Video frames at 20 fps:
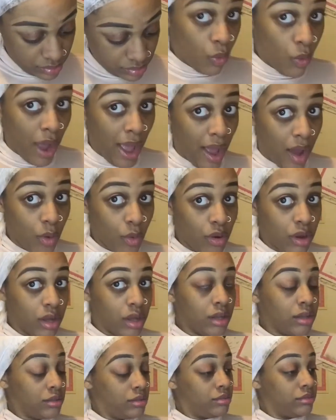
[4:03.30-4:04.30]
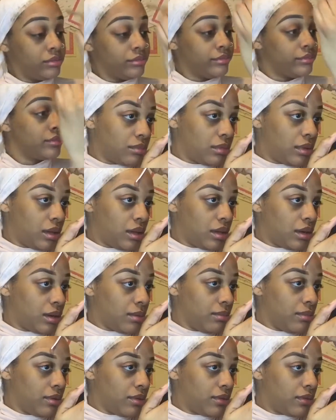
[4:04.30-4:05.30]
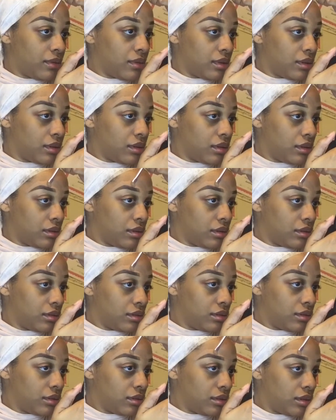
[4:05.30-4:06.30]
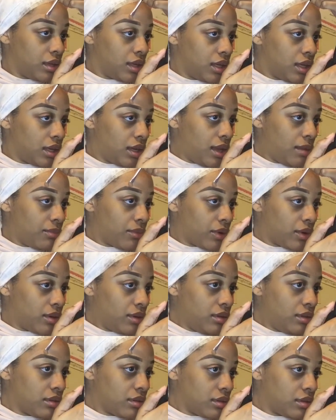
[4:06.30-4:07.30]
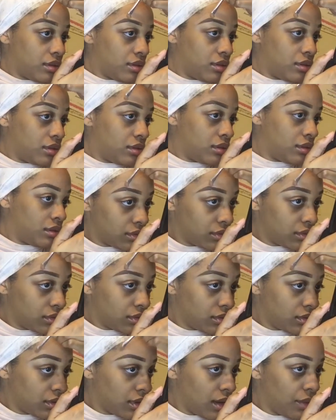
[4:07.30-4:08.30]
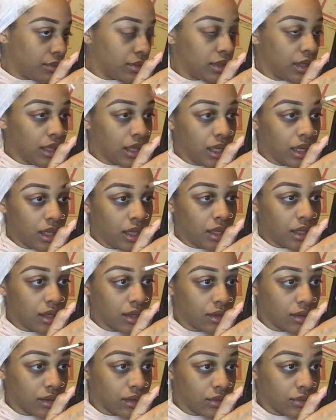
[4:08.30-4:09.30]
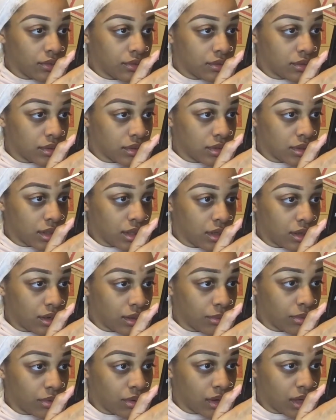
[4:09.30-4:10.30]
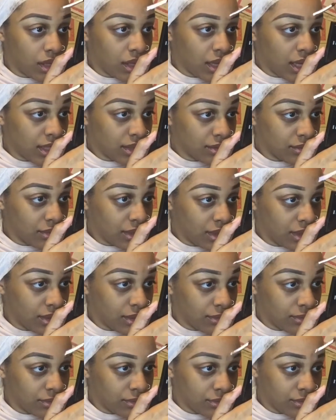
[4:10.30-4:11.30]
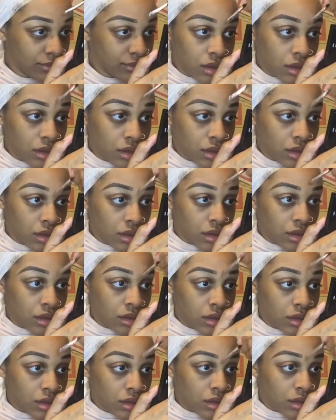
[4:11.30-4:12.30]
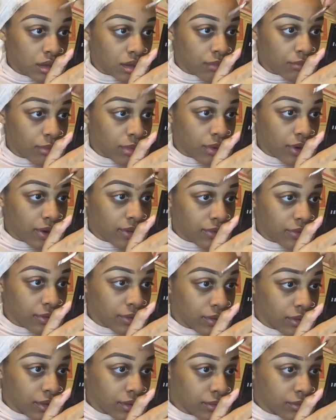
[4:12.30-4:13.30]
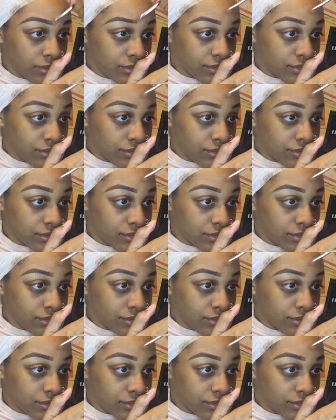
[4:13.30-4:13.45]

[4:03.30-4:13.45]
Wow. Man, that boy fine. That boy good. I would love to sit in the prayer closet with him and pray for him.